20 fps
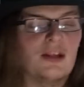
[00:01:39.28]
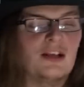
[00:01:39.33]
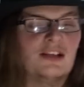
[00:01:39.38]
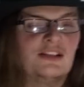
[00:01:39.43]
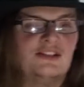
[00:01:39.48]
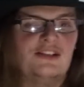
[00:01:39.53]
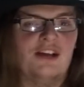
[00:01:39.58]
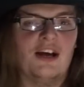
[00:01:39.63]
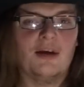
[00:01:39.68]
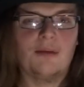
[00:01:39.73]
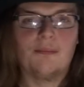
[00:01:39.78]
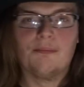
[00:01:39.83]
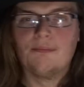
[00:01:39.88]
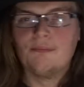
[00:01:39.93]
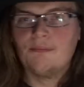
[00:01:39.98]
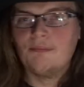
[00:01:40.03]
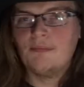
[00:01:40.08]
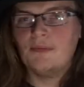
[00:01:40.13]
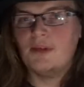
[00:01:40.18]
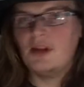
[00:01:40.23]
So,
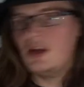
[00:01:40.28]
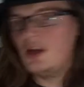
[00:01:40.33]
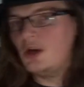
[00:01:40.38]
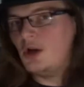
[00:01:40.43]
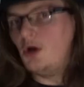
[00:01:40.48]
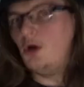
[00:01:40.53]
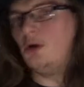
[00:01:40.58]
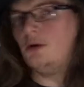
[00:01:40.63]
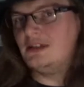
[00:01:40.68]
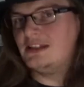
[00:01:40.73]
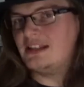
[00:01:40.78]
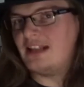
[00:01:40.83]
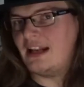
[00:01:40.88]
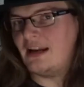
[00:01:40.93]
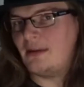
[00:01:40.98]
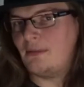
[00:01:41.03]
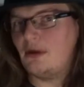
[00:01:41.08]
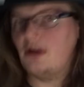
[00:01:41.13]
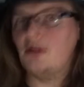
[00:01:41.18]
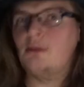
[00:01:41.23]
who is it
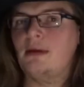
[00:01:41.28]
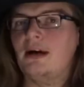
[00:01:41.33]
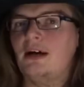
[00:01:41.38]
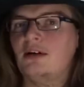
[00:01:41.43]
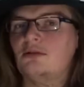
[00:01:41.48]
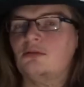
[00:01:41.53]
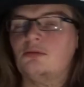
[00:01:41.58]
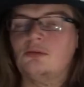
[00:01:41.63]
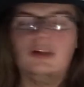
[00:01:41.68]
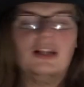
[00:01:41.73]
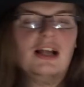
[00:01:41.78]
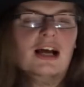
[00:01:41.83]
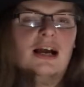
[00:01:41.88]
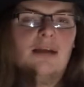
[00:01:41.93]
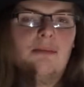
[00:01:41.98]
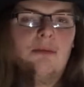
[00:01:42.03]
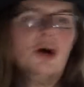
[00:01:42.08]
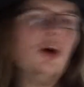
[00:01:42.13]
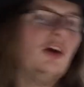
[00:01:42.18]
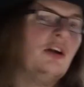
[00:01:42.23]
I'm on about? Well,
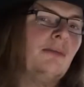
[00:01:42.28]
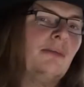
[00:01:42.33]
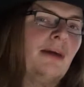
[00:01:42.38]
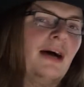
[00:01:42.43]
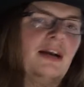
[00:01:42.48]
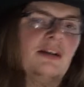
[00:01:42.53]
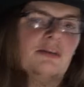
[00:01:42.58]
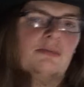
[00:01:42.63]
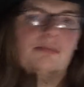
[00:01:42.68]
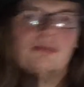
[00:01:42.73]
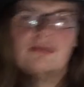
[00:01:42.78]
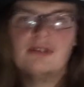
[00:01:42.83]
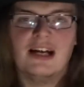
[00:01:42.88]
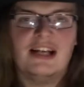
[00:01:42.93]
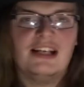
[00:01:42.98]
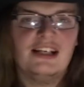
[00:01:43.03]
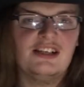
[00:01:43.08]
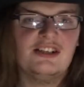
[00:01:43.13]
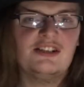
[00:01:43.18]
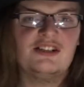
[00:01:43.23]
I'm on about
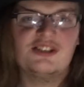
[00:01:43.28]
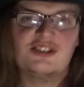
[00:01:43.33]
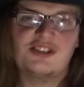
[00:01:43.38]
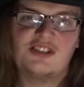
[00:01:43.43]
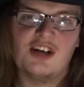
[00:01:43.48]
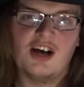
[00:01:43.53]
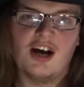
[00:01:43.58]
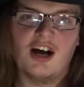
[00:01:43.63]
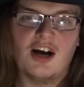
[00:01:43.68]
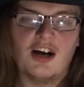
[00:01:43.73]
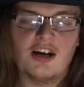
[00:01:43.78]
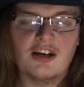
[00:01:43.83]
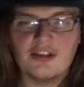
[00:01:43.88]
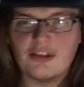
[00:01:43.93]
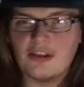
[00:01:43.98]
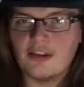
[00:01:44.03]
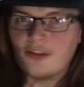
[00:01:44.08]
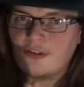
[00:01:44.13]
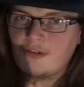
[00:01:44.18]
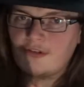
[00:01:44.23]
Brandon Stark,
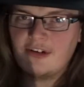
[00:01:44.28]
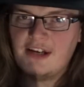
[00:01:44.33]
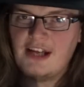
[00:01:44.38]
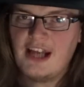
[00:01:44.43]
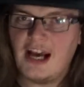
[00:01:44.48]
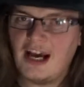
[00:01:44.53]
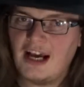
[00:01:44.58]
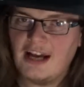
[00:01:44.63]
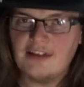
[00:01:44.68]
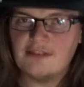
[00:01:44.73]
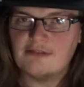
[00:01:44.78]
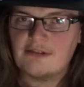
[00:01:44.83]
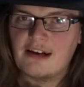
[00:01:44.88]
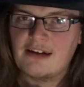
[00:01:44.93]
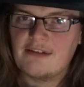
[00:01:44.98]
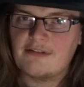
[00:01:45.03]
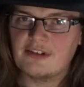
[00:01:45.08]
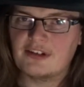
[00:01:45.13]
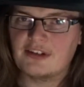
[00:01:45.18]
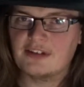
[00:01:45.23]
the three-eyed
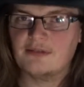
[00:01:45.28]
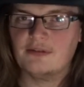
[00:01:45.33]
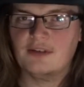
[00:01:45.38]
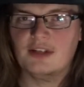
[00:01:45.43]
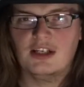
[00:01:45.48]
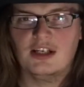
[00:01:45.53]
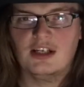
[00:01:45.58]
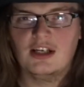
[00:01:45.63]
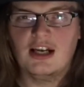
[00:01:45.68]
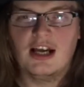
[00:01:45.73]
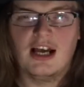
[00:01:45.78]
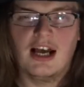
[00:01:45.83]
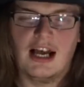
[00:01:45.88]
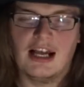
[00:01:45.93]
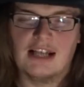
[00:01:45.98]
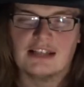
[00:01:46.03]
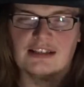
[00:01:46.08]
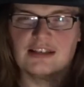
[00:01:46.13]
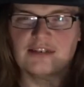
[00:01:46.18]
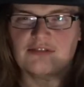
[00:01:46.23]
raven.
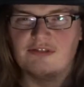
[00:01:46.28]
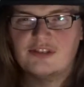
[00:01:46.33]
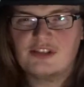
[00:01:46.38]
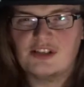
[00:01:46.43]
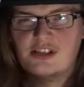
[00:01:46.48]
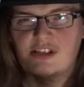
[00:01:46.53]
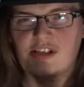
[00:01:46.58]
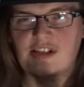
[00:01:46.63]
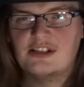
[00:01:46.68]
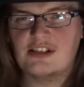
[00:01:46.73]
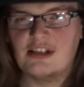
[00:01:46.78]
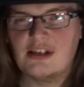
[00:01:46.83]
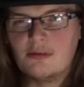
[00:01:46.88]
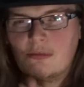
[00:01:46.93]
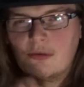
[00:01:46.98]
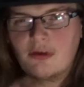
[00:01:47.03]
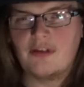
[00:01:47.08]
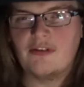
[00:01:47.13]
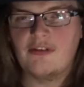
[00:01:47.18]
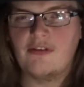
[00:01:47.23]
As I've suggested in
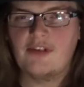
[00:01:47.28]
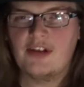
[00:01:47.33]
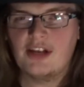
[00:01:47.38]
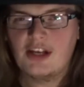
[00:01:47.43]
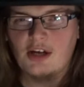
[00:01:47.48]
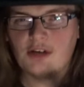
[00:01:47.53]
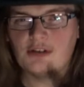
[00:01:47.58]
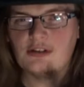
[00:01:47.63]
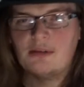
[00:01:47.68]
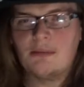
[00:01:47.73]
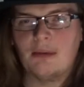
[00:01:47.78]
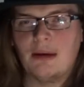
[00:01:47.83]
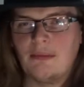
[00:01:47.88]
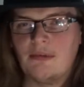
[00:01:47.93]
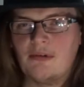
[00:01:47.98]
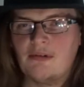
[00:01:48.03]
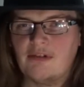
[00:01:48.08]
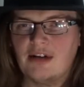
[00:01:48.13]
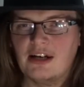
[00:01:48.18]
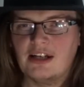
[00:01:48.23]
one of the videos, he might
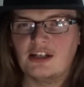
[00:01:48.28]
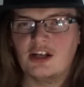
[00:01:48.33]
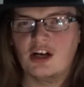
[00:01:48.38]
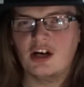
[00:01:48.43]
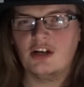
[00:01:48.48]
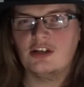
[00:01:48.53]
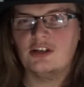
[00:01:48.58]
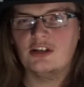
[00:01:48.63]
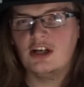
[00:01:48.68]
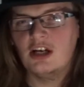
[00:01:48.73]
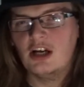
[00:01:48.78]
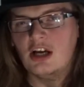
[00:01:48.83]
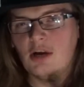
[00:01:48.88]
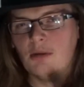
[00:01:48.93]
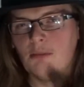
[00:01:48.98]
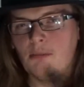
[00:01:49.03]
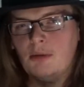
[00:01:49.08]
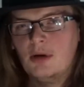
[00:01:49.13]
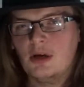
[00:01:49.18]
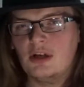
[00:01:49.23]
be the Red God,
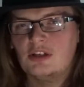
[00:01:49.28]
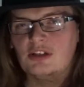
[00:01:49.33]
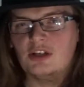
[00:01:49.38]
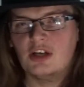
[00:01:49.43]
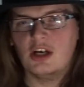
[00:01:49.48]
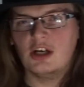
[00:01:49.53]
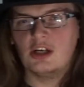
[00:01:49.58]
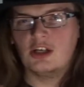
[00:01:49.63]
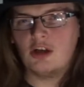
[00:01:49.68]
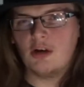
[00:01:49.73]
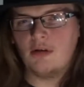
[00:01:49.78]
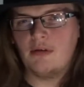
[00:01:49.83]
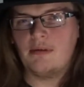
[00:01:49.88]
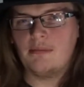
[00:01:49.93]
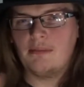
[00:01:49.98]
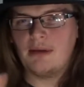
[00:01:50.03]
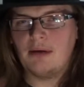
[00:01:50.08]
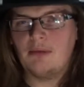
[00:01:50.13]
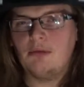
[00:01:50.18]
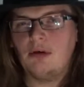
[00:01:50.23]
but
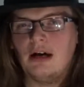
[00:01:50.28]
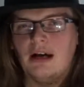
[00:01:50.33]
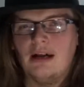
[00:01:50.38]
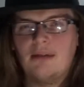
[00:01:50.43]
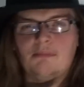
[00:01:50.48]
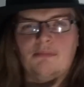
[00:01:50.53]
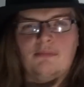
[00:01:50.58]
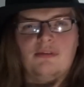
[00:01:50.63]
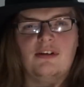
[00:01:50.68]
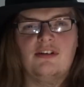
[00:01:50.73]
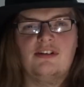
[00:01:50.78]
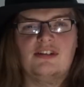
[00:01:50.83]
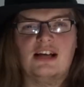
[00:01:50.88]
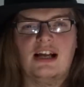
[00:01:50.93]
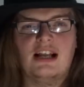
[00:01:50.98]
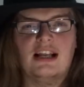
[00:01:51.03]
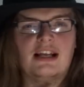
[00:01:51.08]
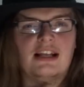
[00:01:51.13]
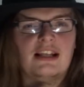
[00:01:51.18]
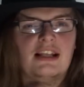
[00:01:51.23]
going by what I'm
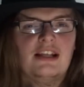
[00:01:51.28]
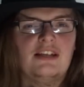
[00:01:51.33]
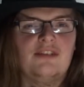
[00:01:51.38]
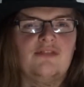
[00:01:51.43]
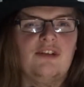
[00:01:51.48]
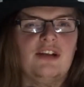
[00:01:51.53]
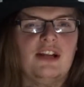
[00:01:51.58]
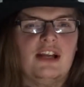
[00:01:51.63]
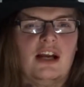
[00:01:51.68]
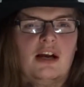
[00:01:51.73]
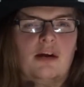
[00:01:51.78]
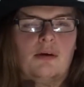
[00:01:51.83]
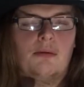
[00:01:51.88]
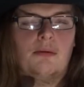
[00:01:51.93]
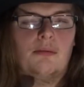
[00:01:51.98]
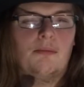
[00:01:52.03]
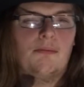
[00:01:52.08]
deciding in this video,